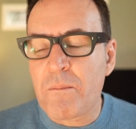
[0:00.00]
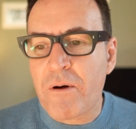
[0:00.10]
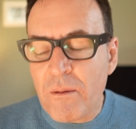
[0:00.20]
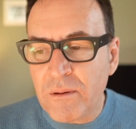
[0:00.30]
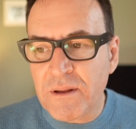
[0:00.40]

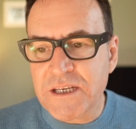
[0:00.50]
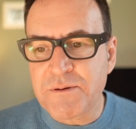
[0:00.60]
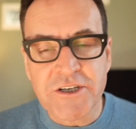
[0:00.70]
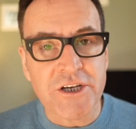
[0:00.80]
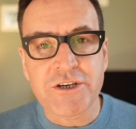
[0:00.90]
probably,
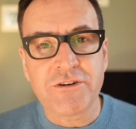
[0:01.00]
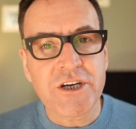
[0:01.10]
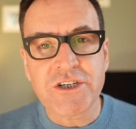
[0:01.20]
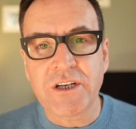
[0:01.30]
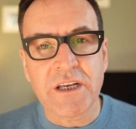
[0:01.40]
especially
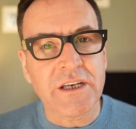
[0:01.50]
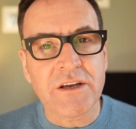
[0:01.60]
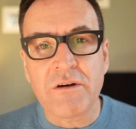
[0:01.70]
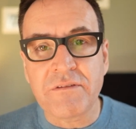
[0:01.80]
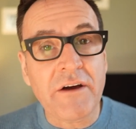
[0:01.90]
traditionally,
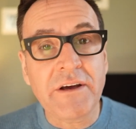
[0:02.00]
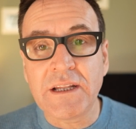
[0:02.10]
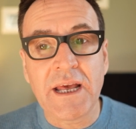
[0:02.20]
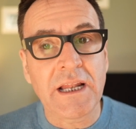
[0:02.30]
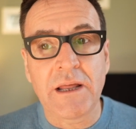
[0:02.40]
know very
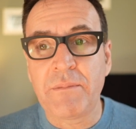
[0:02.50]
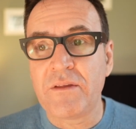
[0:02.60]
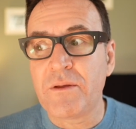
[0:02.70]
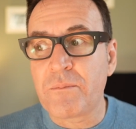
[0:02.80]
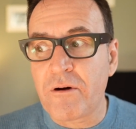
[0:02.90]
little
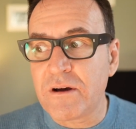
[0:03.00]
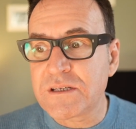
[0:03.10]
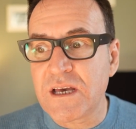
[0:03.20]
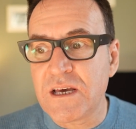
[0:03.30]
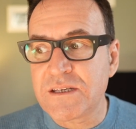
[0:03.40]
about the
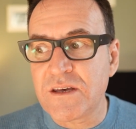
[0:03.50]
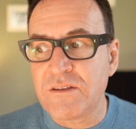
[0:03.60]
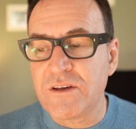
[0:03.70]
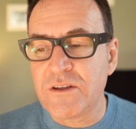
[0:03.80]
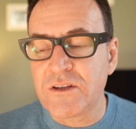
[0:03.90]
process
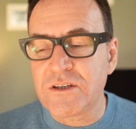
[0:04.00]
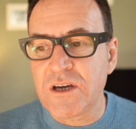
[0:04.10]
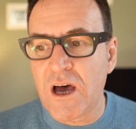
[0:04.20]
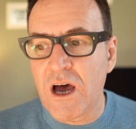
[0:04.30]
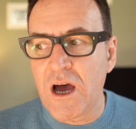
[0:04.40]

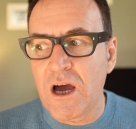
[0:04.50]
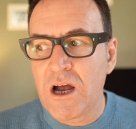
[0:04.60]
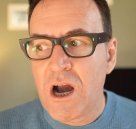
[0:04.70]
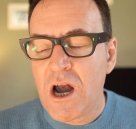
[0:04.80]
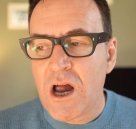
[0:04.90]
that
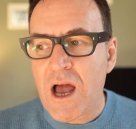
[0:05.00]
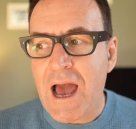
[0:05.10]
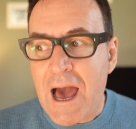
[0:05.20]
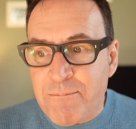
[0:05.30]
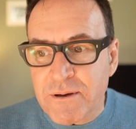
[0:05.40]

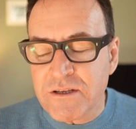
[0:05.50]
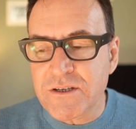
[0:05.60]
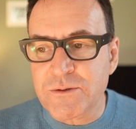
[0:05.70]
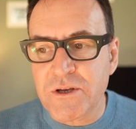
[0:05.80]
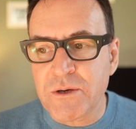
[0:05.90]

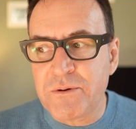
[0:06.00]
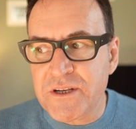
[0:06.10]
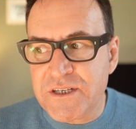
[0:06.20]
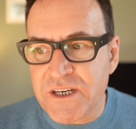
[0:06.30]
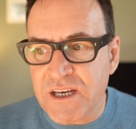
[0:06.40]
happens when you
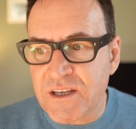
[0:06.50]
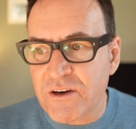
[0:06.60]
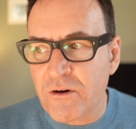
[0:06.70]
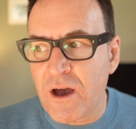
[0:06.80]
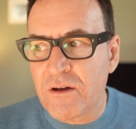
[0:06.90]
put a seed in
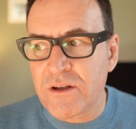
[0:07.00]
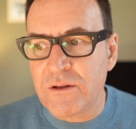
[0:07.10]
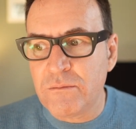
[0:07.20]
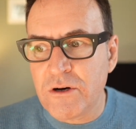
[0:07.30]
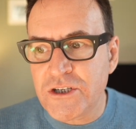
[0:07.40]
the ground and
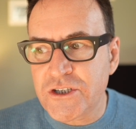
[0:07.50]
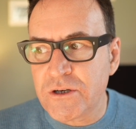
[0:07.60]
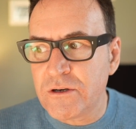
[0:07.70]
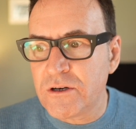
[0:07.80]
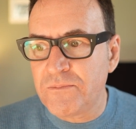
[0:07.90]
the
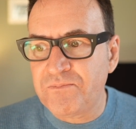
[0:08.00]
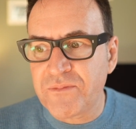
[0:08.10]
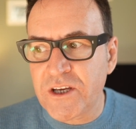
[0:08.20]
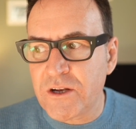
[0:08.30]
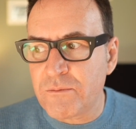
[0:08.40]
moisture,
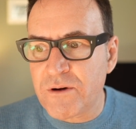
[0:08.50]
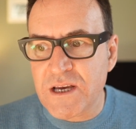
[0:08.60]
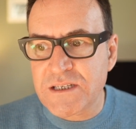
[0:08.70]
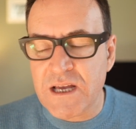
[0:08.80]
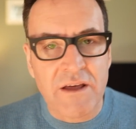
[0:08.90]
you know,
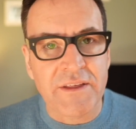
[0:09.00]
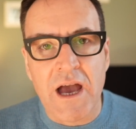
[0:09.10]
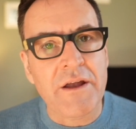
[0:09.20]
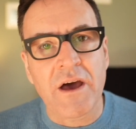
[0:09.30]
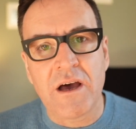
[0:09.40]
breaks down the
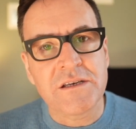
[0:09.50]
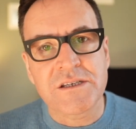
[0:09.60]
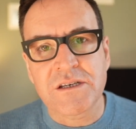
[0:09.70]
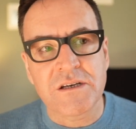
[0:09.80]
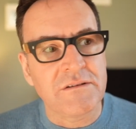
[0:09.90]
outer
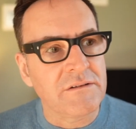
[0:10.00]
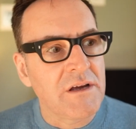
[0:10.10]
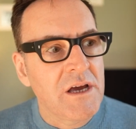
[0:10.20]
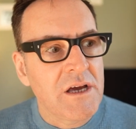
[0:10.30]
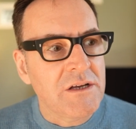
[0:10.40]
husk and
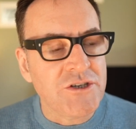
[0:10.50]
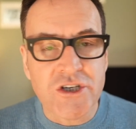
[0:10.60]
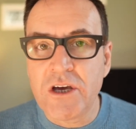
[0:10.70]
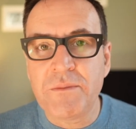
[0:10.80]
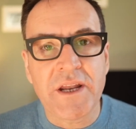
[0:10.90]

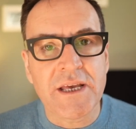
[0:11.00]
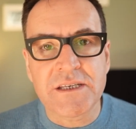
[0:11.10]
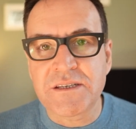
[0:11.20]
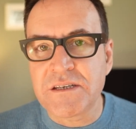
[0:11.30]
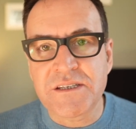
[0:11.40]

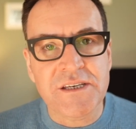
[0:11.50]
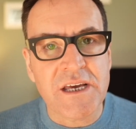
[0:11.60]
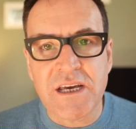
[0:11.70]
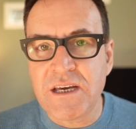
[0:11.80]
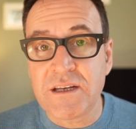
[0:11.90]
germinates the
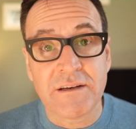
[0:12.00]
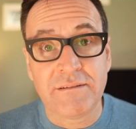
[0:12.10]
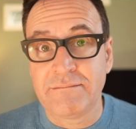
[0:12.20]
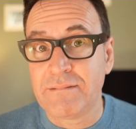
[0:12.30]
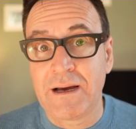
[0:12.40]
seed. And